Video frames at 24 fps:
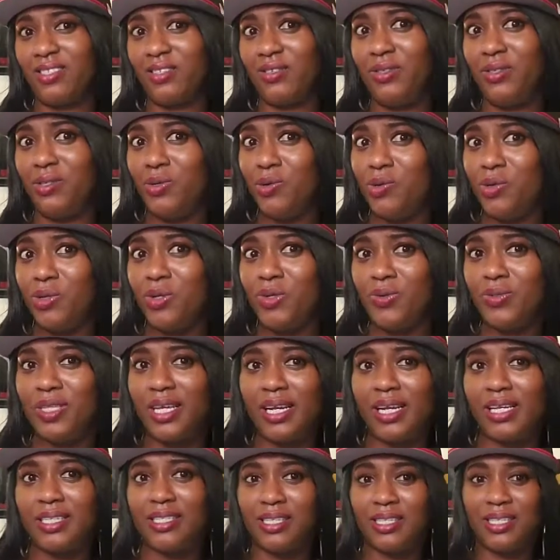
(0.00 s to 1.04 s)
So you could use
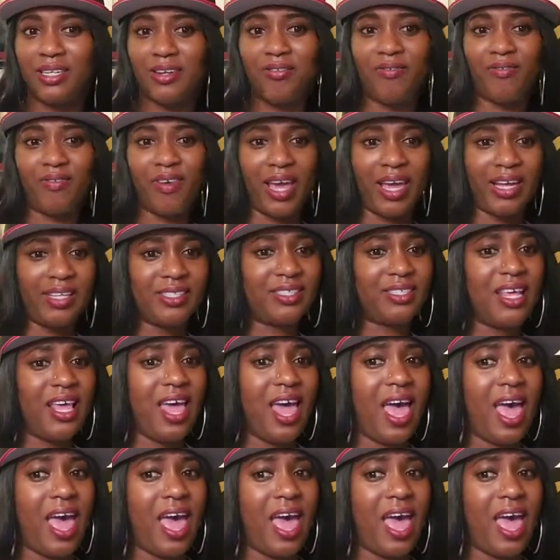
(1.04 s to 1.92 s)
that as a defense.